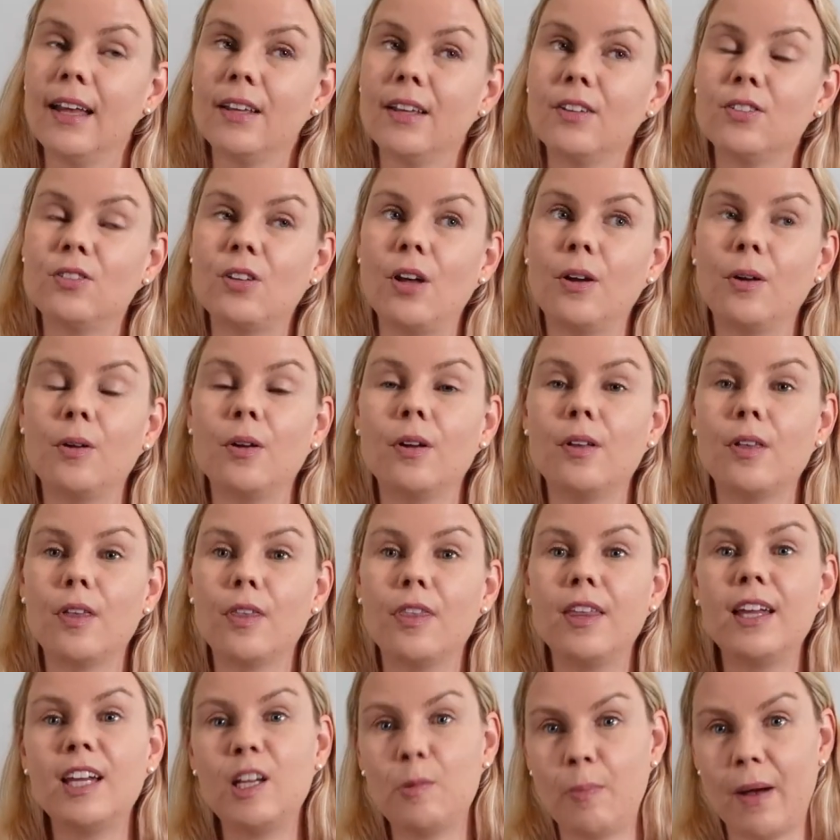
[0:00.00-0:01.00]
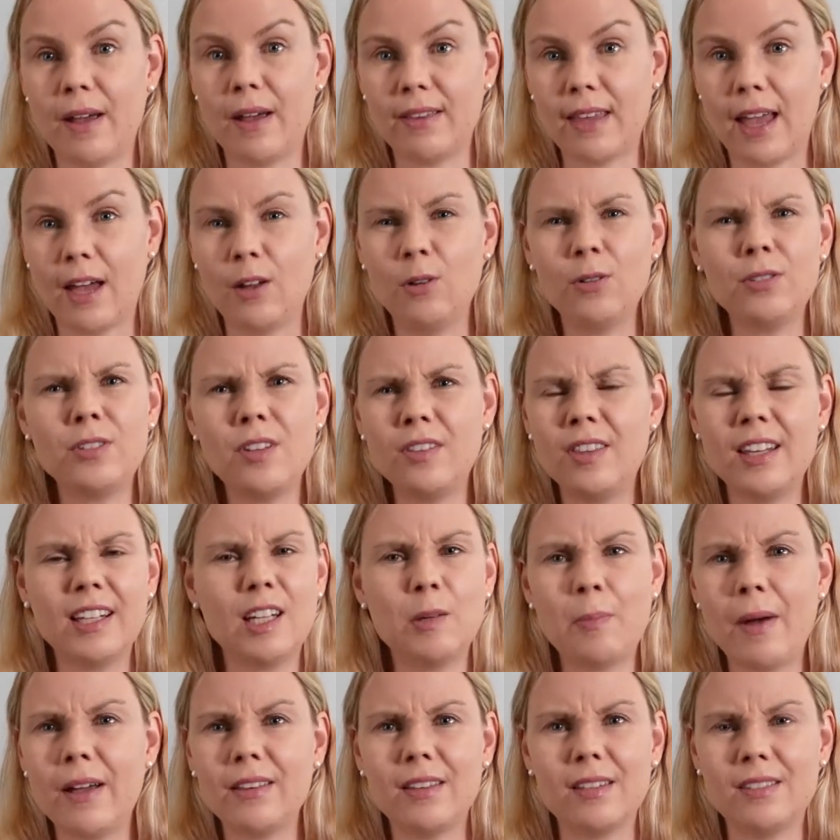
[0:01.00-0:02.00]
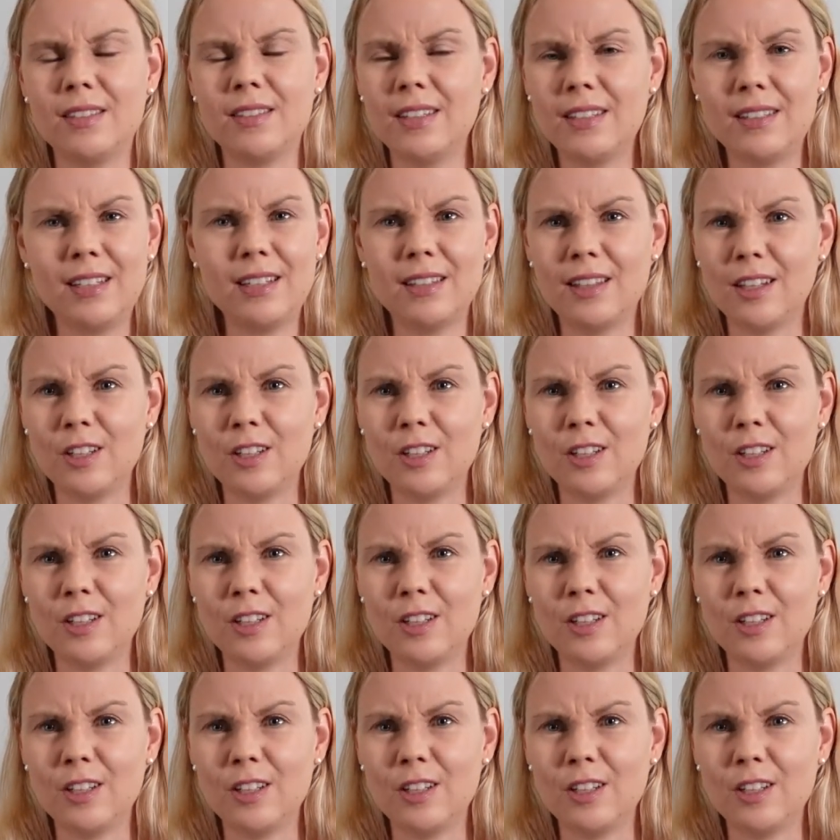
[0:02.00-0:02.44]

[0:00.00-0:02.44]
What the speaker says: So think about that. Also think about the city